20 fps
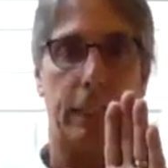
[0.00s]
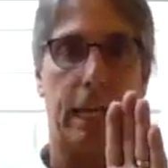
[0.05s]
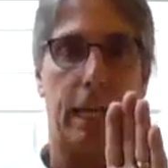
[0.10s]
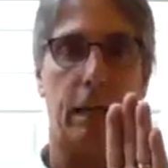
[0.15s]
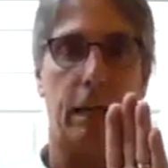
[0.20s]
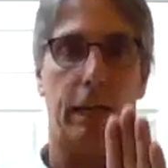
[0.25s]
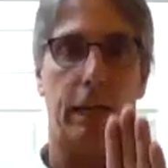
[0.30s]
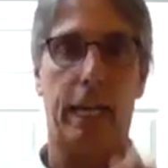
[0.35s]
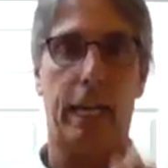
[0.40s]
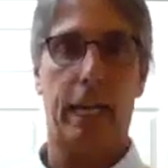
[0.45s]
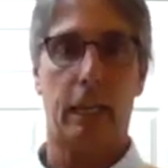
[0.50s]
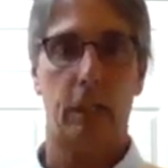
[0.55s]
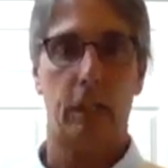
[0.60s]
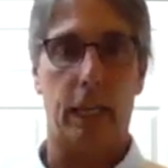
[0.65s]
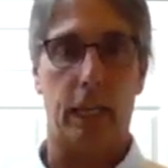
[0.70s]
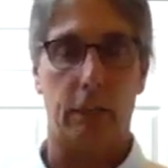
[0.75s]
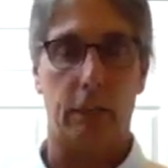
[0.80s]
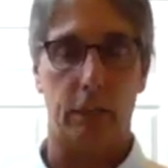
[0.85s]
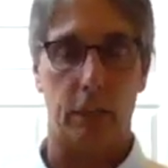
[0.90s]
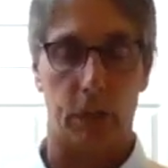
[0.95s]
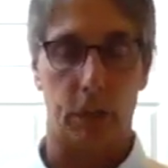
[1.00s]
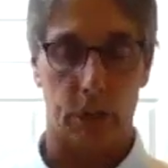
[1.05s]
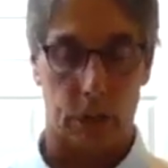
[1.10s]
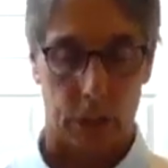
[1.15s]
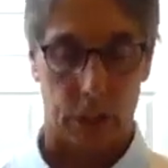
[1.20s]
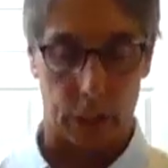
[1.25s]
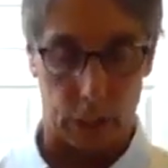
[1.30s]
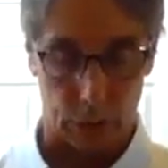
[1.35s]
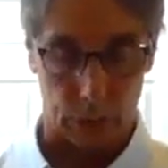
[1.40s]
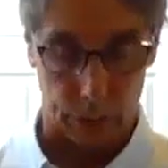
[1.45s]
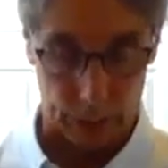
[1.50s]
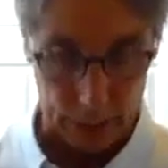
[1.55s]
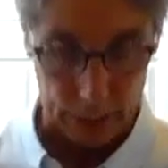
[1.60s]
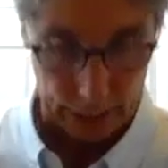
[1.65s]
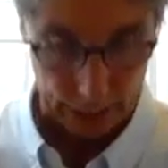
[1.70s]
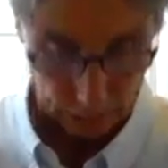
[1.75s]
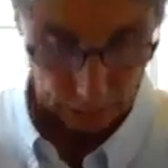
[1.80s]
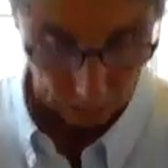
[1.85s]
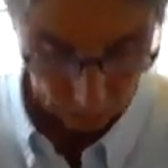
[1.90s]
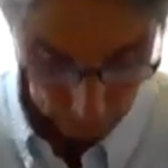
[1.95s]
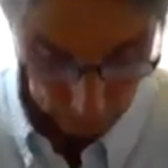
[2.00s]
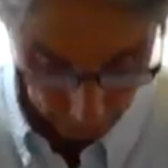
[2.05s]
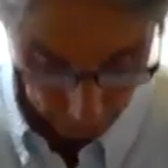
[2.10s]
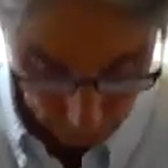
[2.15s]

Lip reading: now exhale and start on the way down.